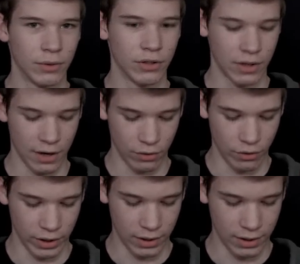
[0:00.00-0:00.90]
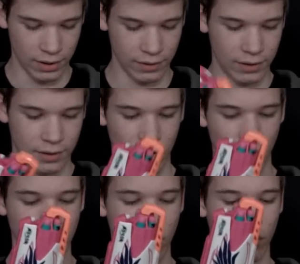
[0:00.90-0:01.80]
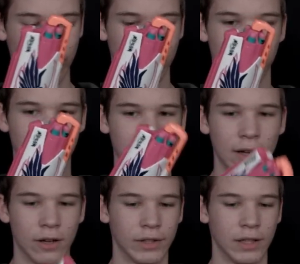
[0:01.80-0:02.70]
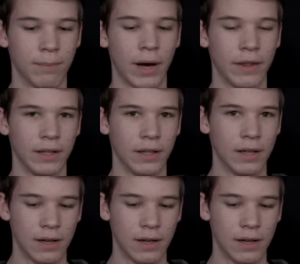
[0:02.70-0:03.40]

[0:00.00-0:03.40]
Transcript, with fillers: Just kind of annoying because it's it only is being held in by the